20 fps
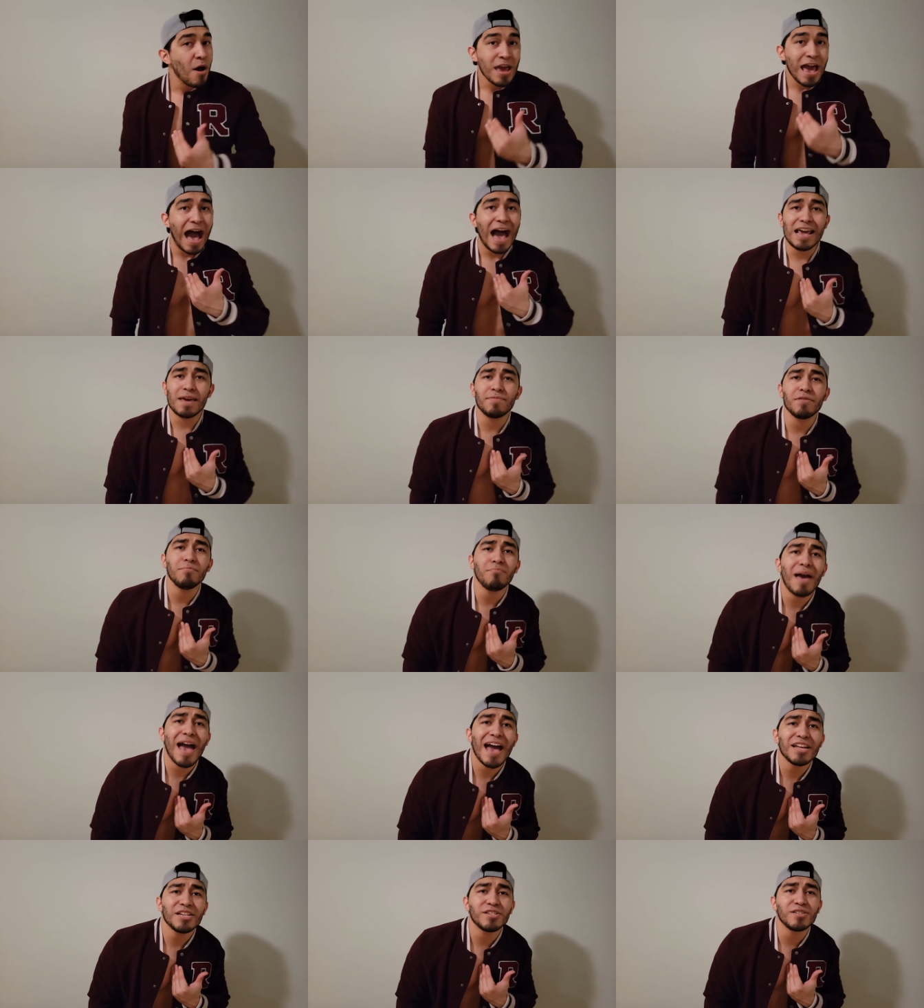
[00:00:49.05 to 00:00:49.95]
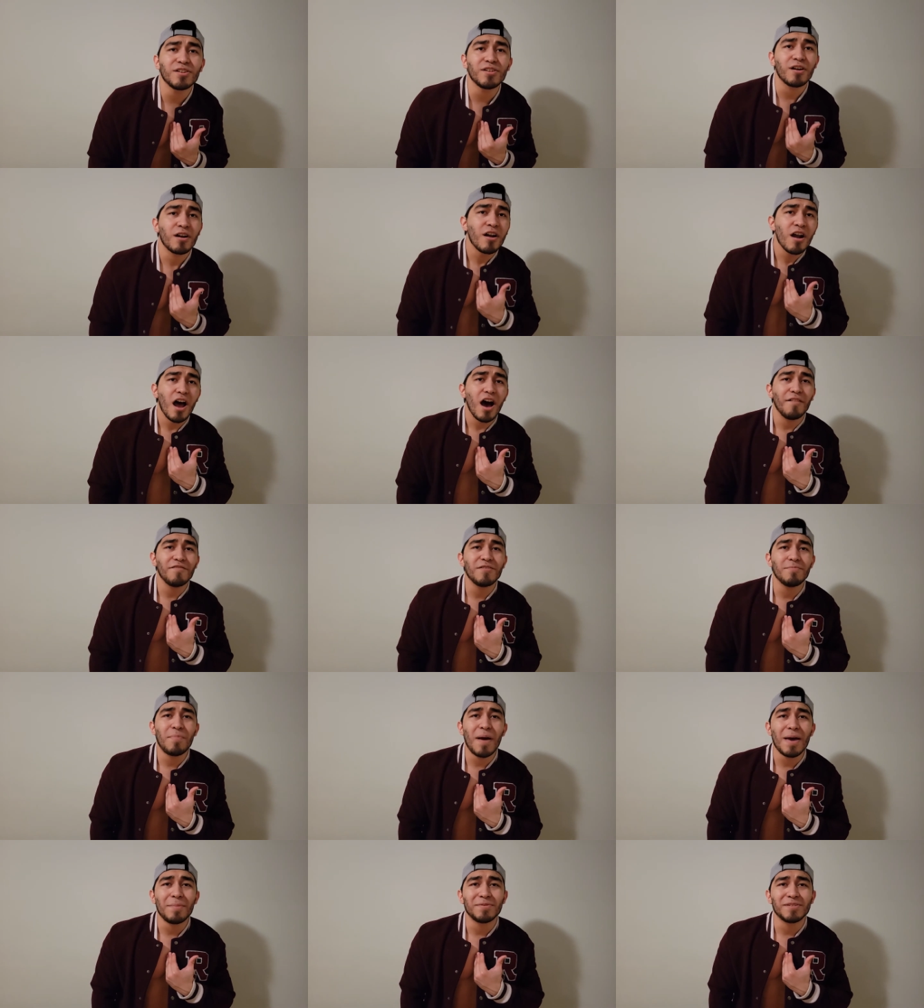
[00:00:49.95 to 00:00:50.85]
I am the master of the
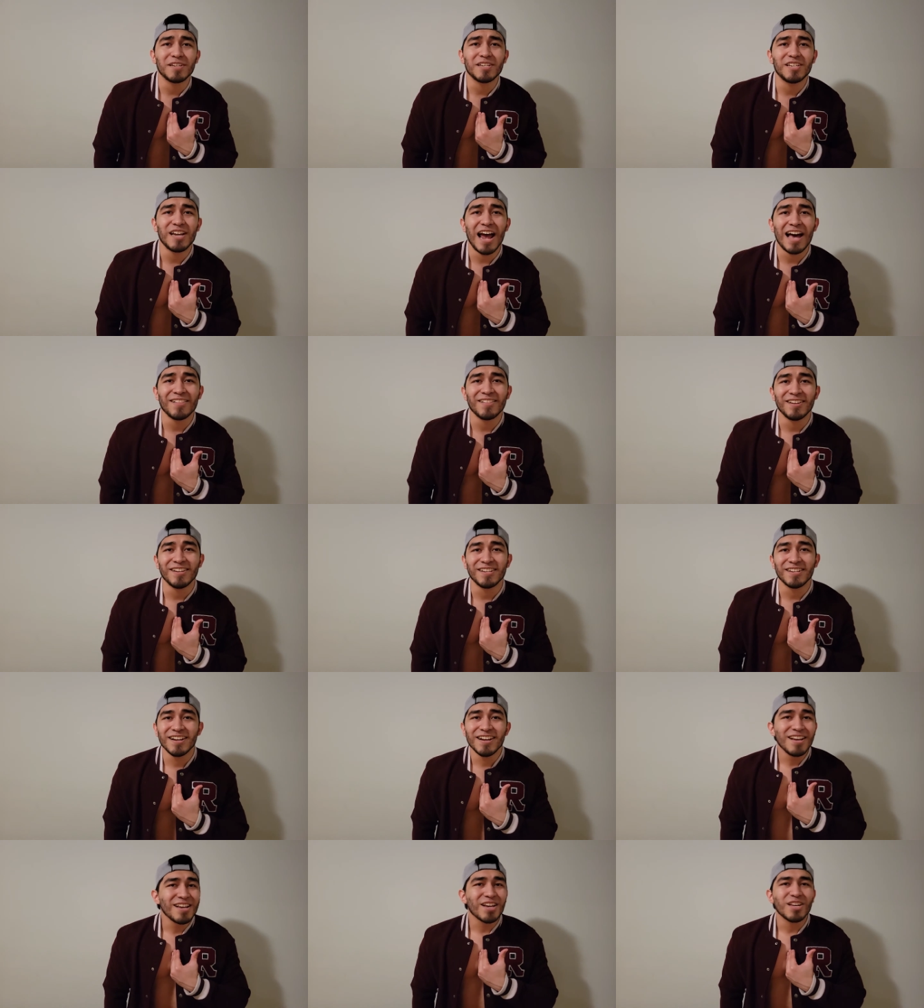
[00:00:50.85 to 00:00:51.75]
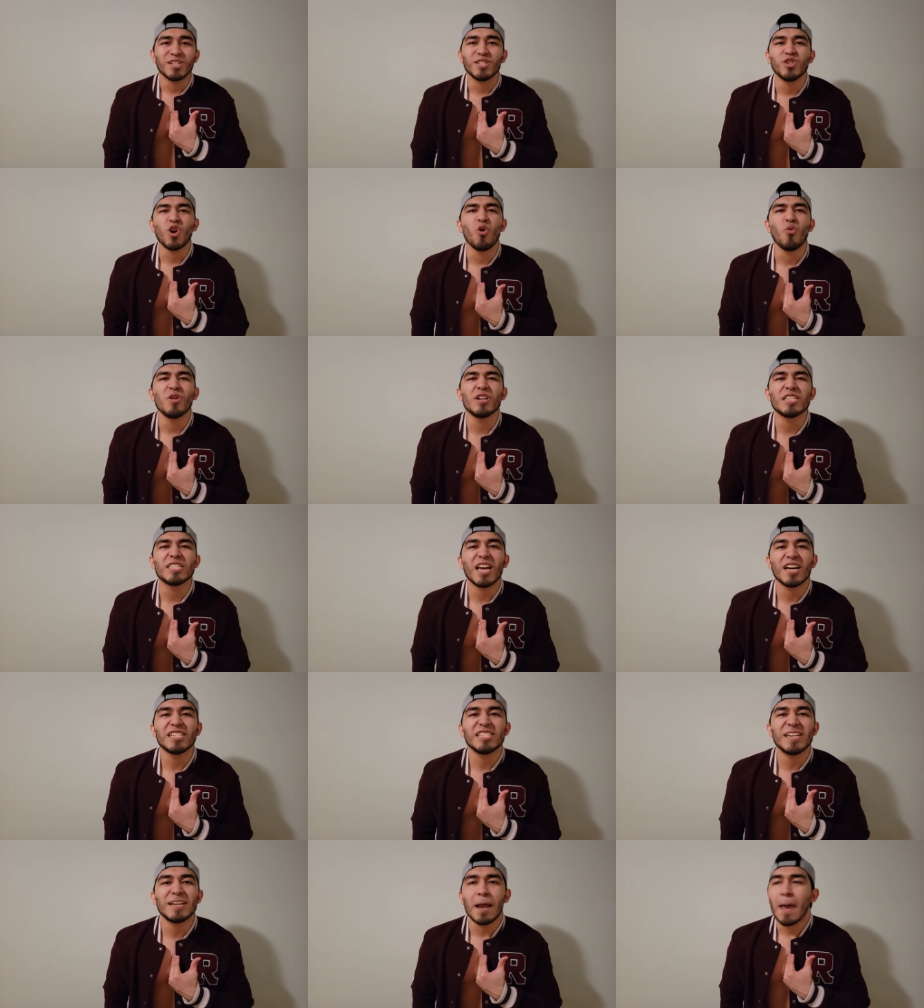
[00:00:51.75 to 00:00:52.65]
Pepsi Challenge because no one
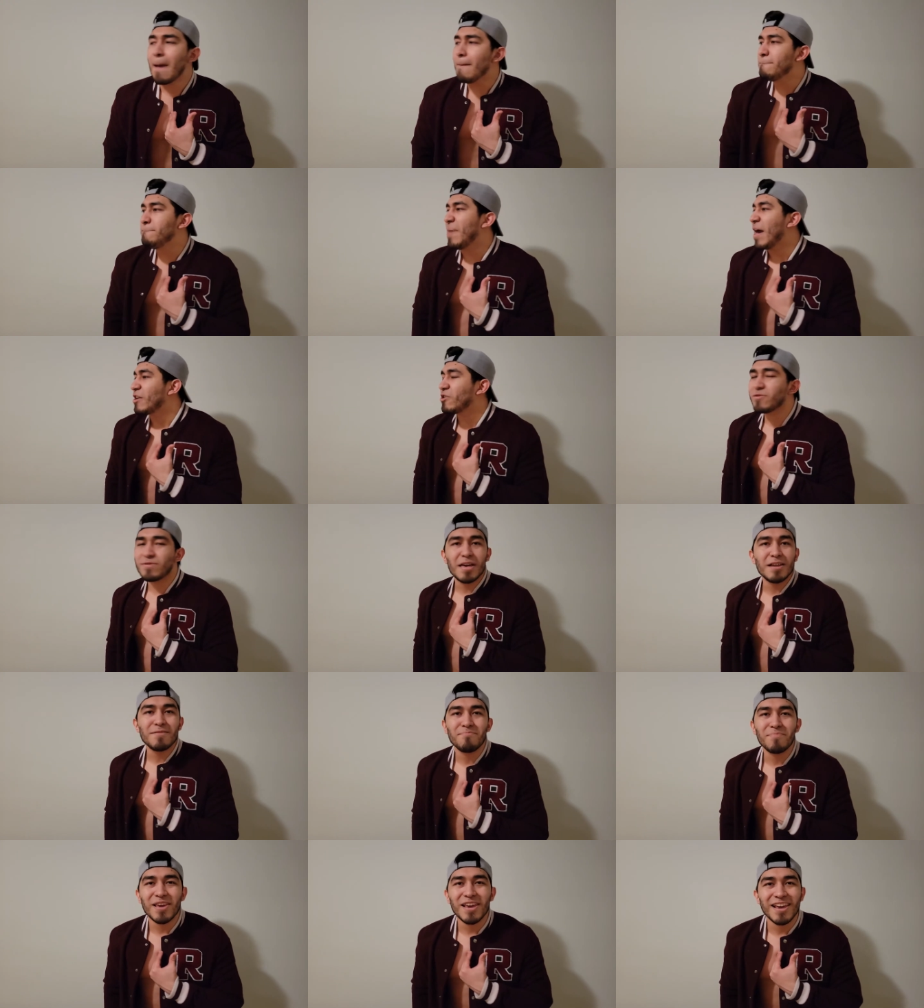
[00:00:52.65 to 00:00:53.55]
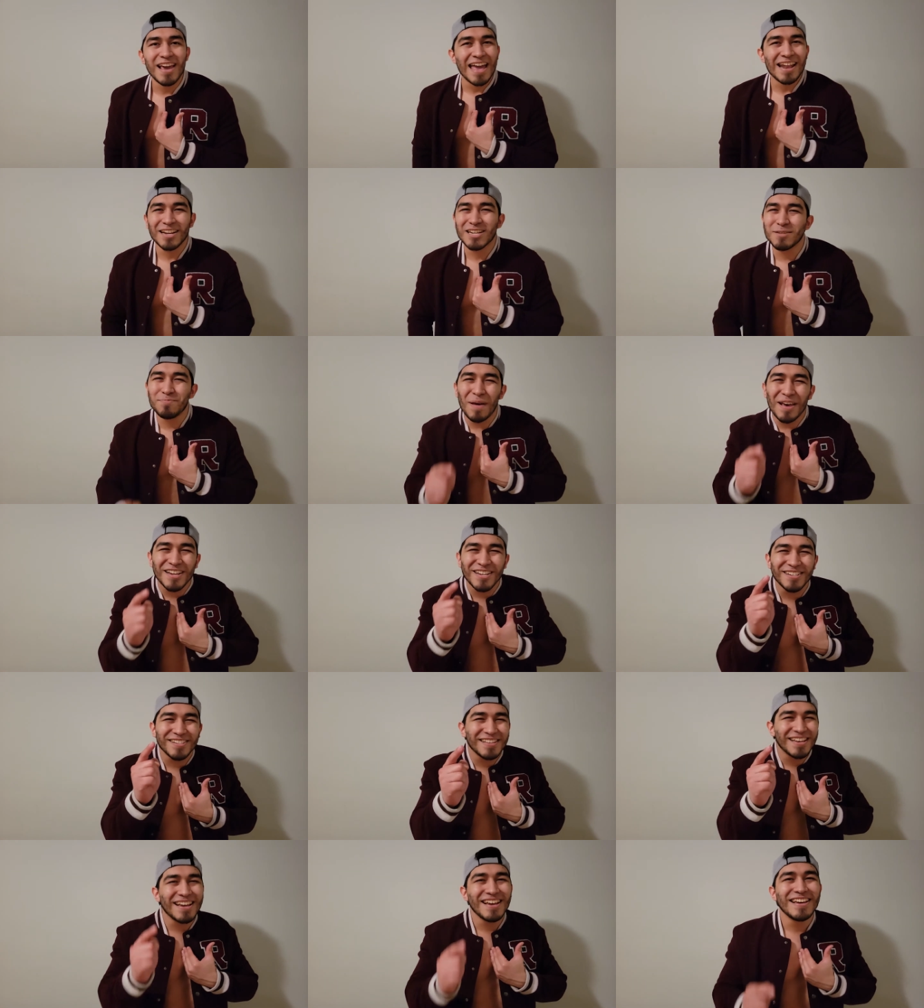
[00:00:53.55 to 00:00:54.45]
does it better than me, and
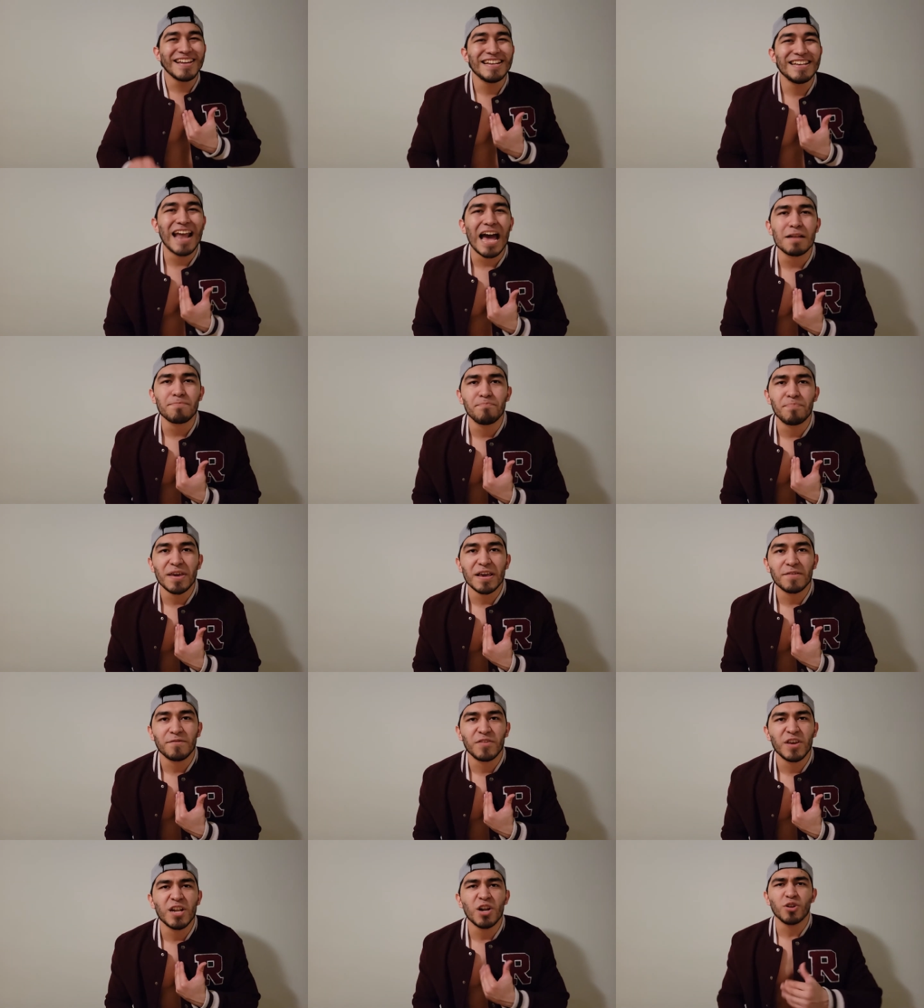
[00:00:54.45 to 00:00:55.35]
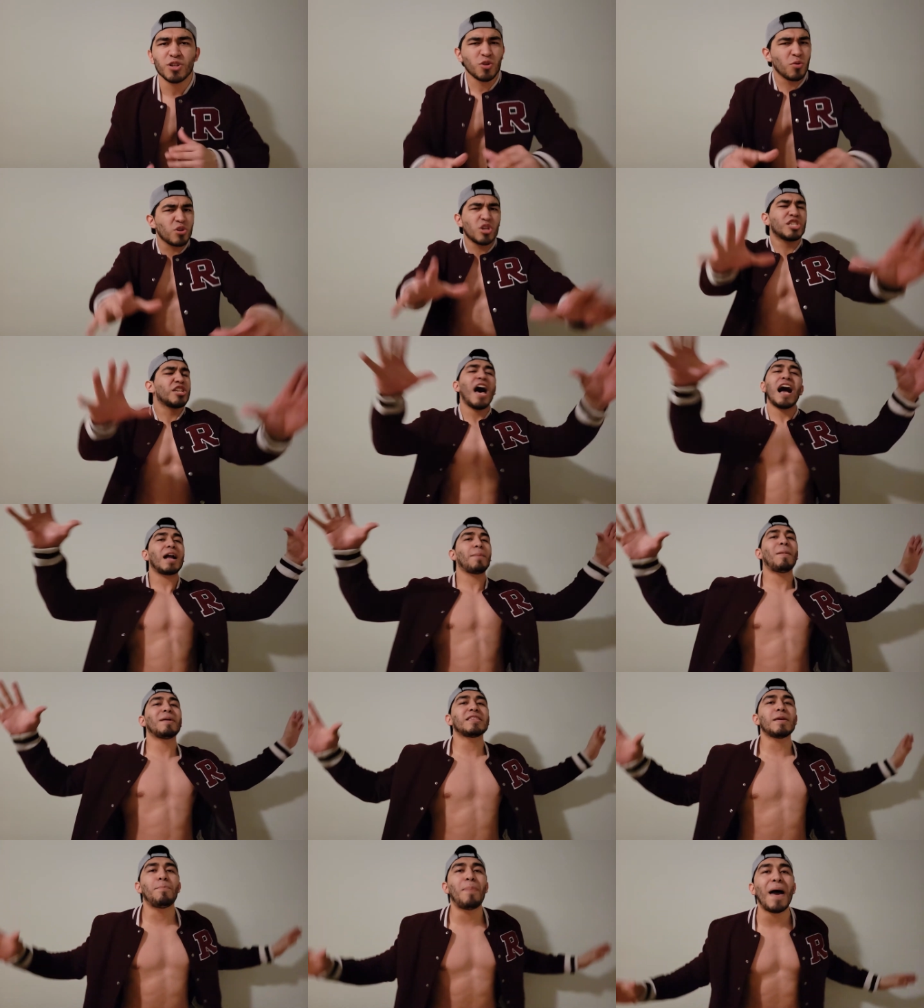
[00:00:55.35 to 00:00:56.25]
especially not Big Vito. So when you talk
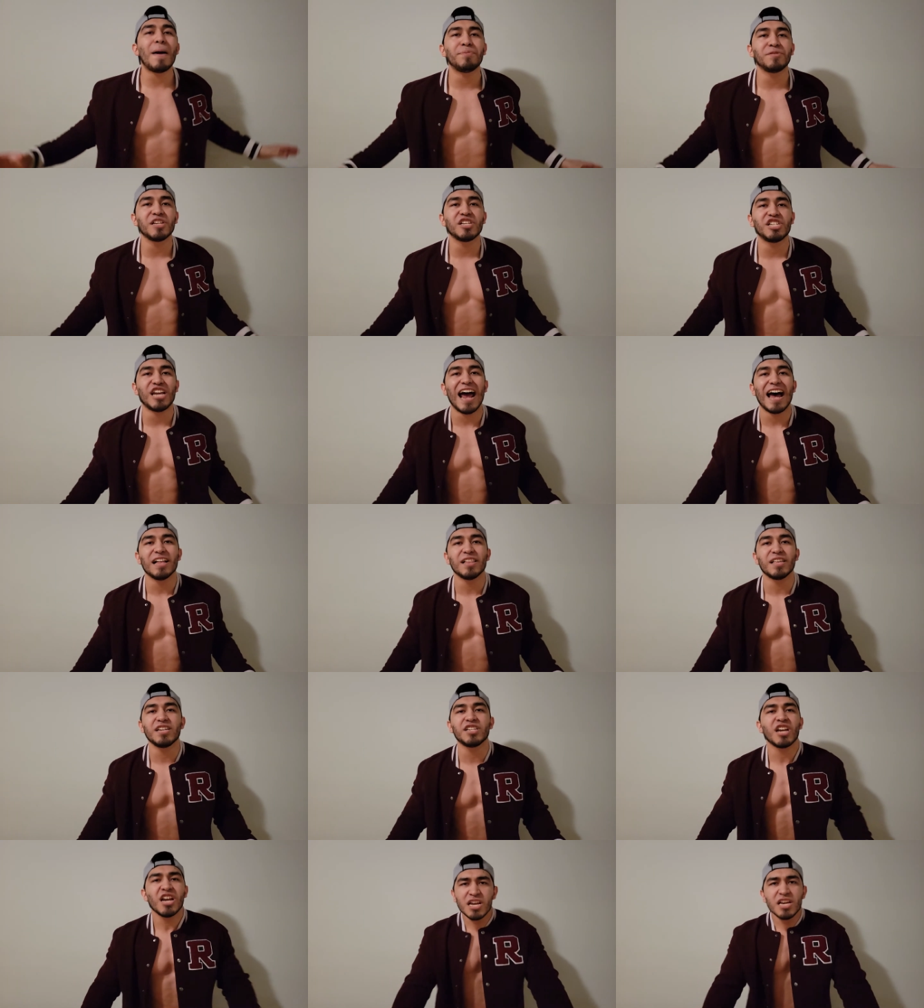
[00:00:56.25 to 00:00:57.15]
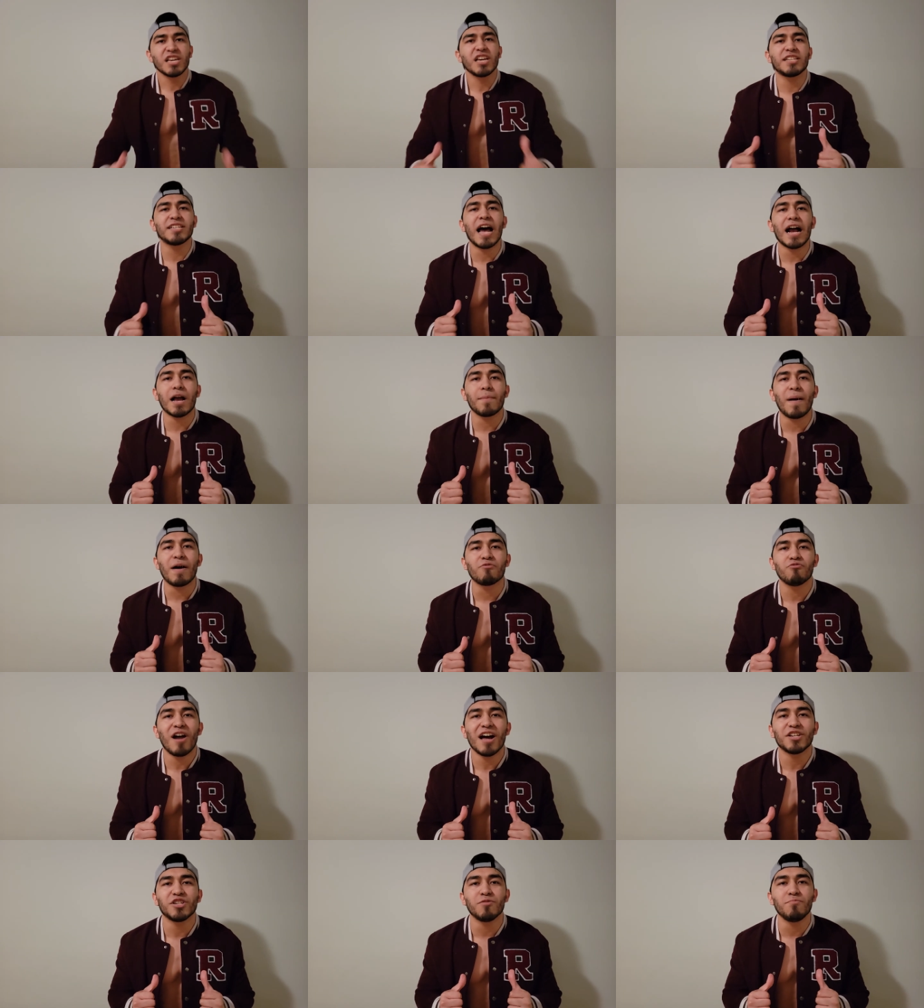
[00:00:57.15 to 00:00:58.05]
about the Pepsi Challenge, you talk about
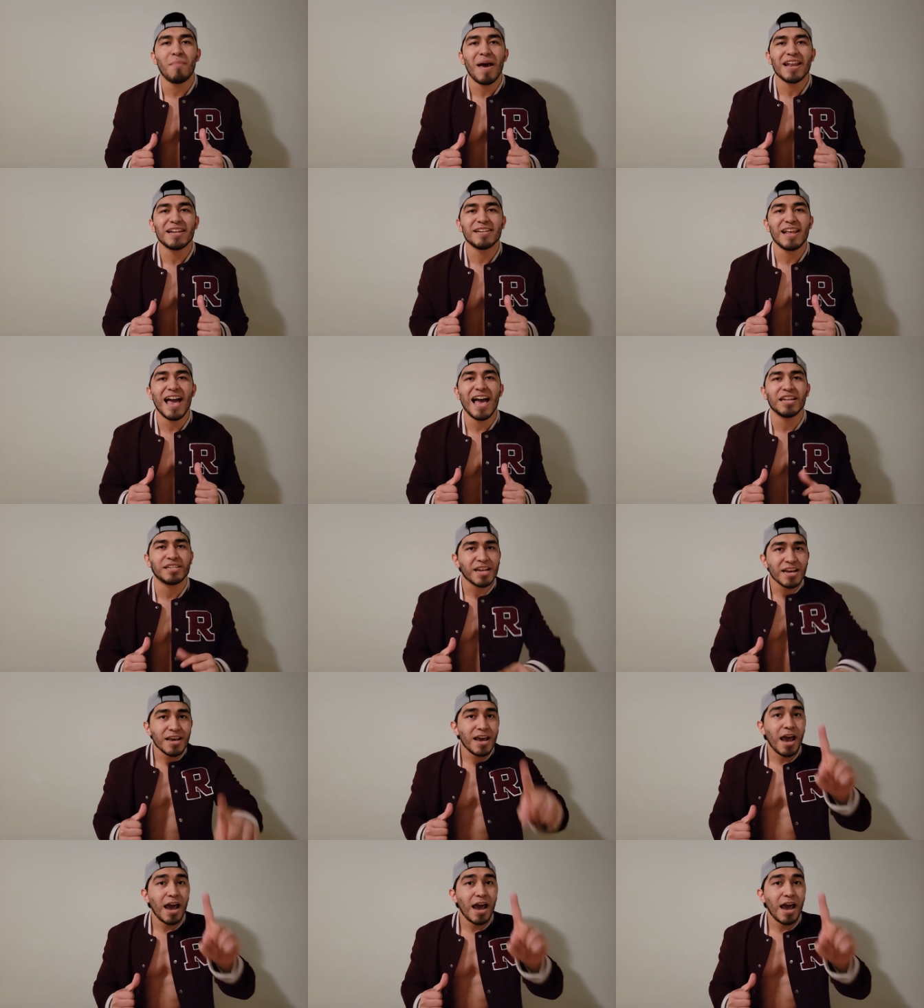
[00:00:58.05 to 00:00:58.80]
Roger Mendez.